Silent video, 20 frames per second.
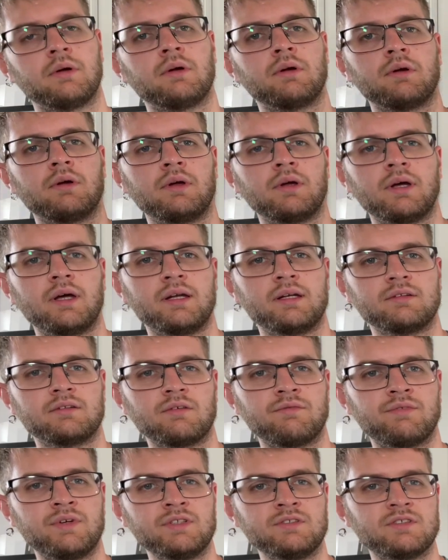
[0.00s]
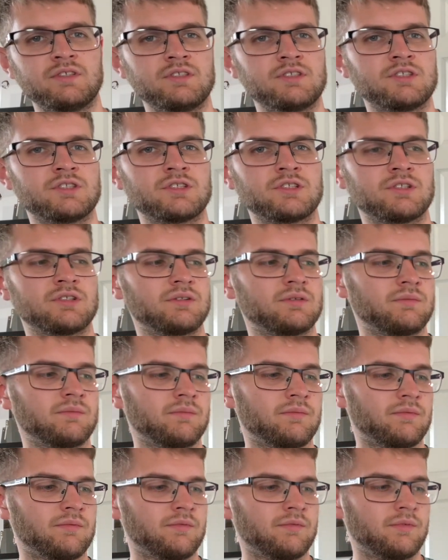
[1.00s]
And it's a vintage,
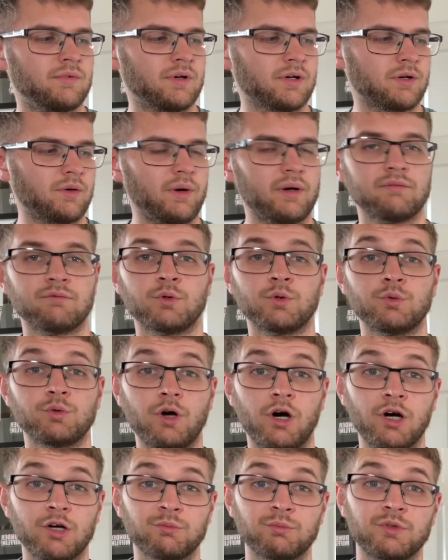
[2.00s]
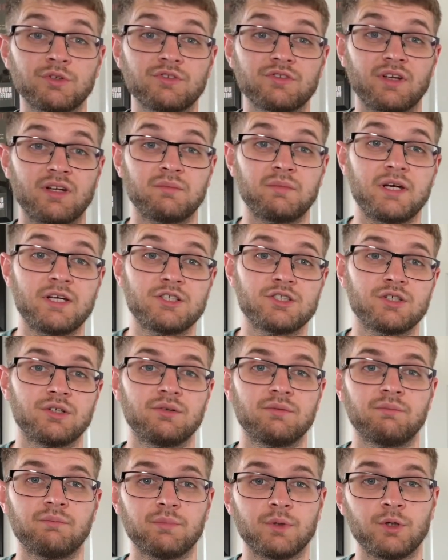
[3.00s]
quite rude Aardman's
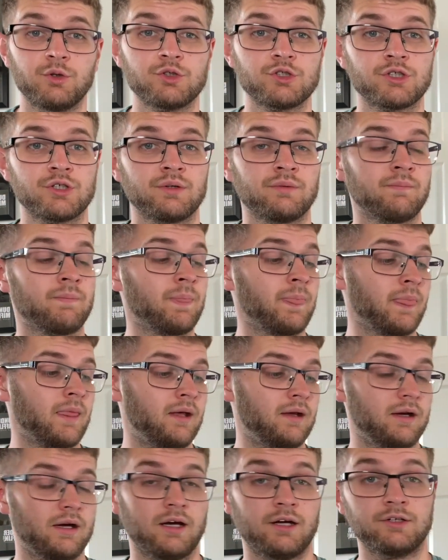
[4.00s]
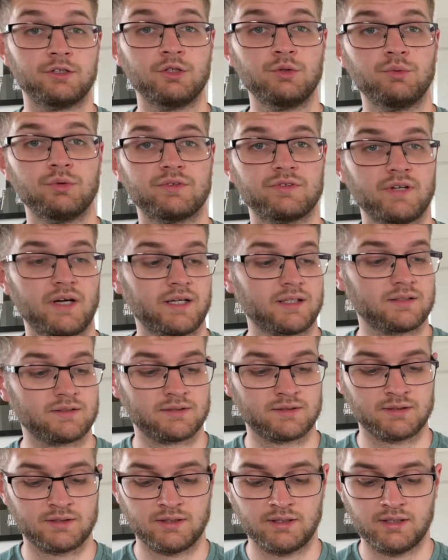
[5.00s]
animation plush, new with
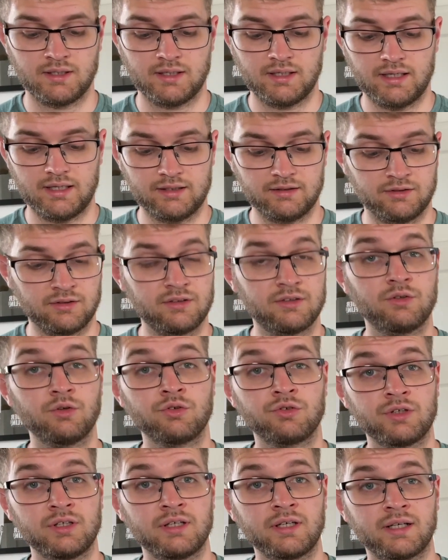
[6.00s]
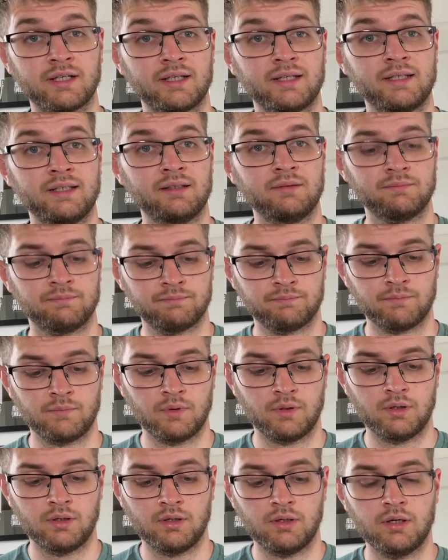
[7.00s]
tags. It does need a clean.
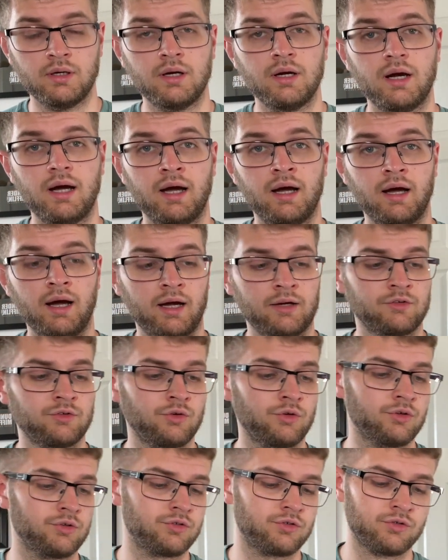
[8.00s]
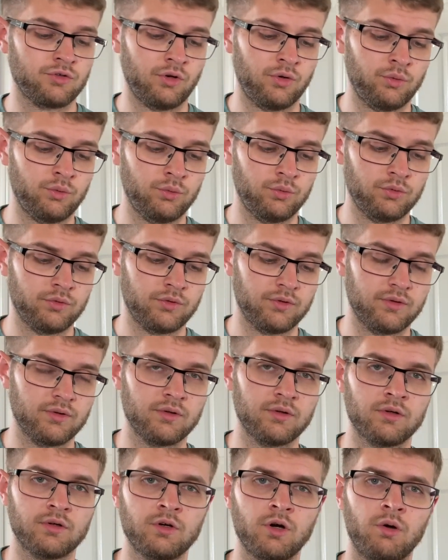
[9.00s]
I saw a sold
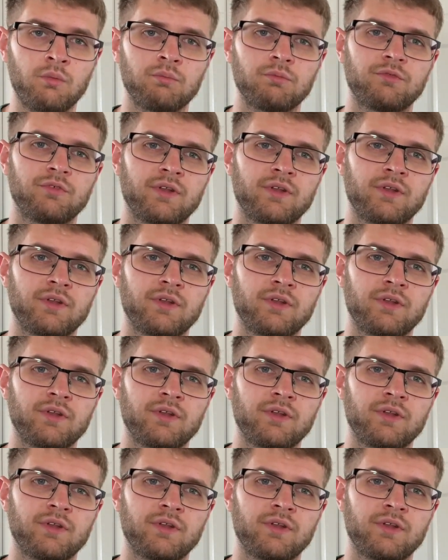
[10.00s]
comp for